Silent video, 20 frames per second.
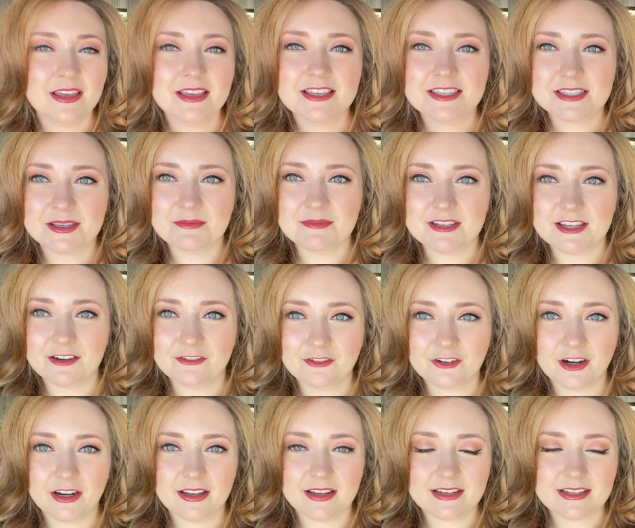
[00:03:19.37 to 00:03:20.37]
some
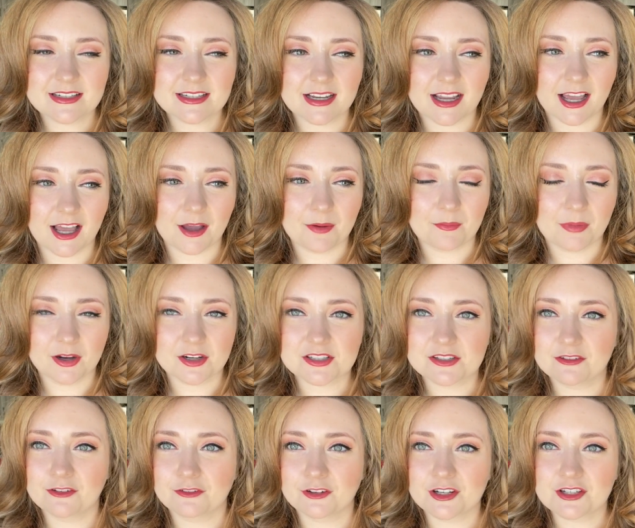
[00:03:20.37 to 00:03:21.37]
different um, parts
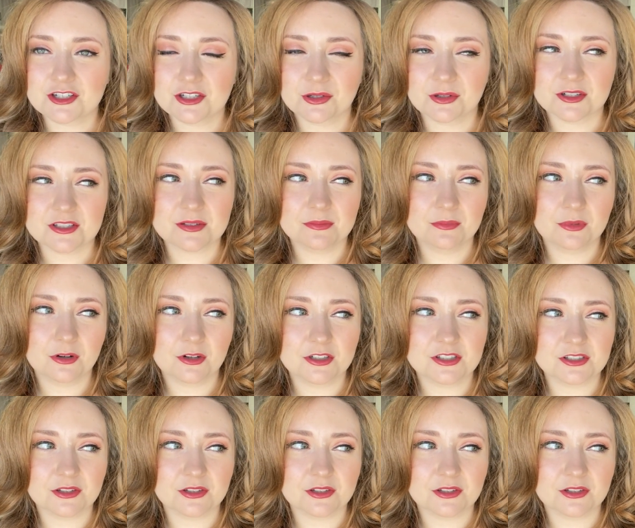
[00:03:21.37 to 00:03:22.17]
of the French tourism board.